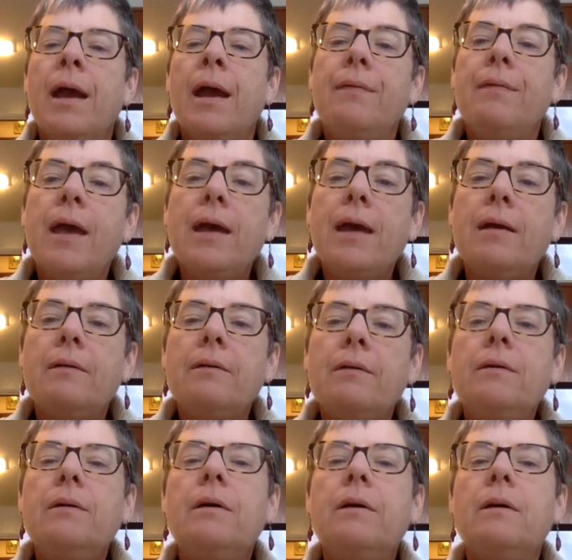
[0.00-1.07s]
And
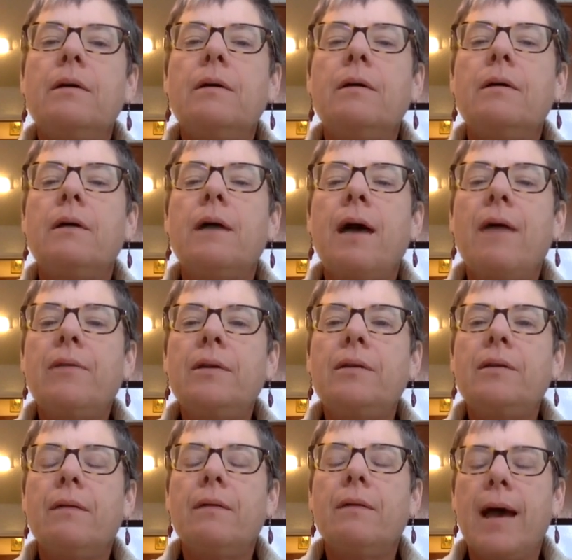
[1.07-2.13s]
then, having
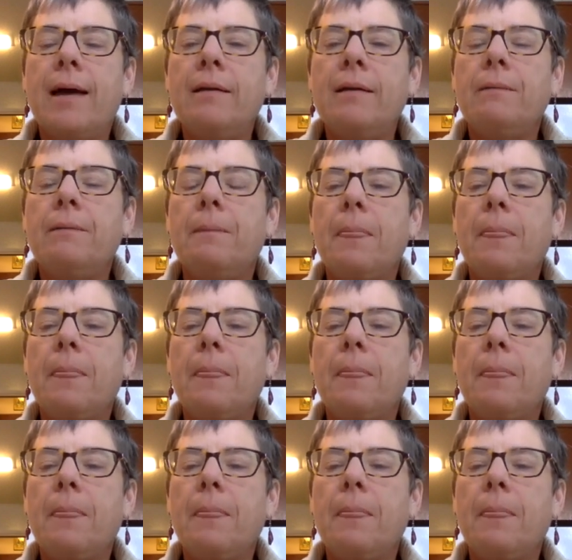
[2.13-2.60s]
done that,